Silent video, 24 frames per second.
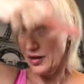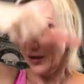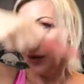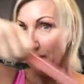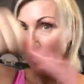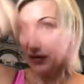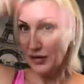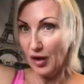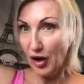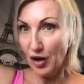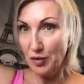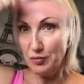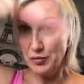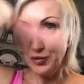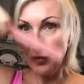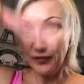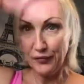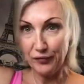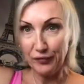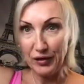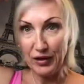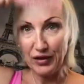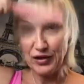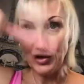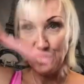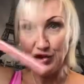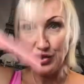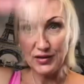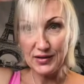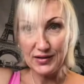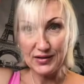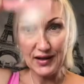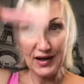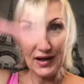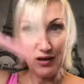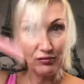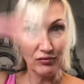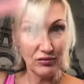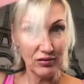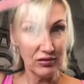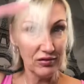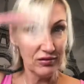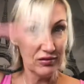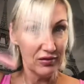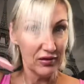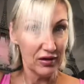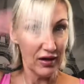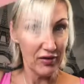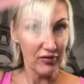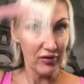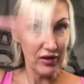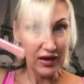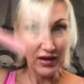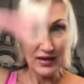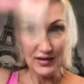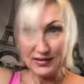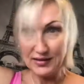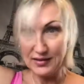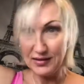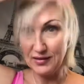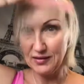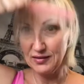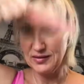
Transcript: Comb your fringe just down like this,